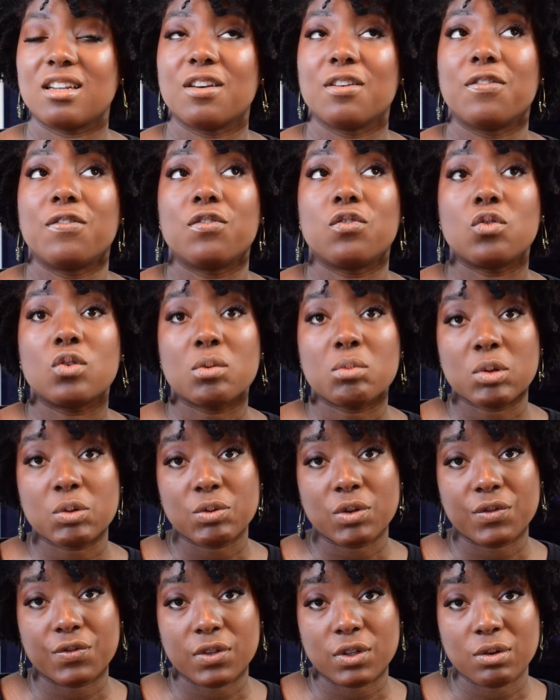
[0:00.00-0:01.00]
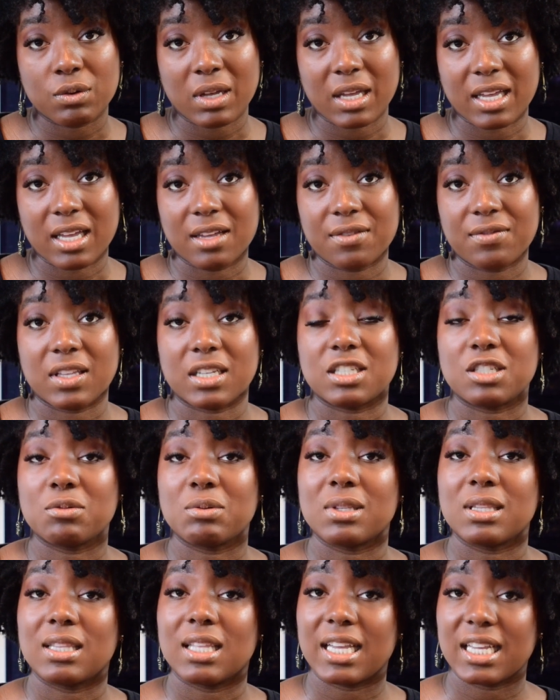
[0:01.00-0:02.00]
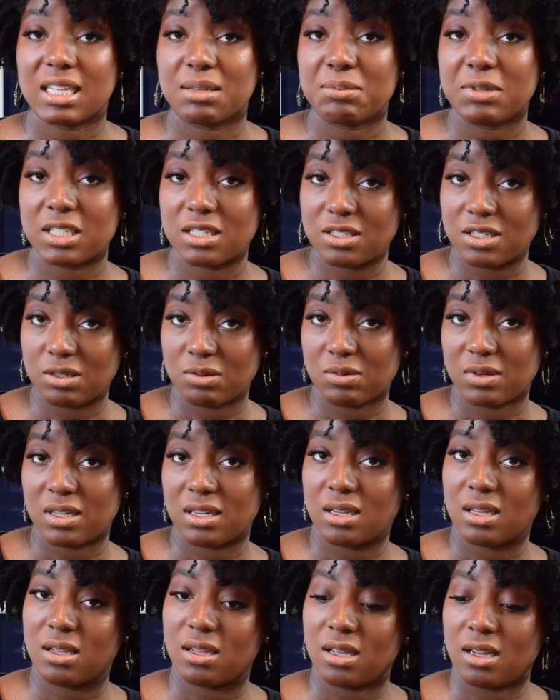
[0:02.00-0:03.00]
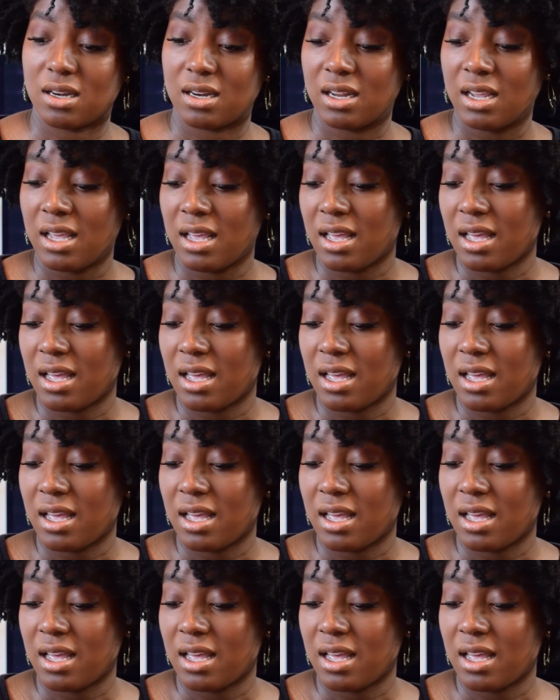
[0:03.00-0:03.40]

a formal review of that you would like me to do one on.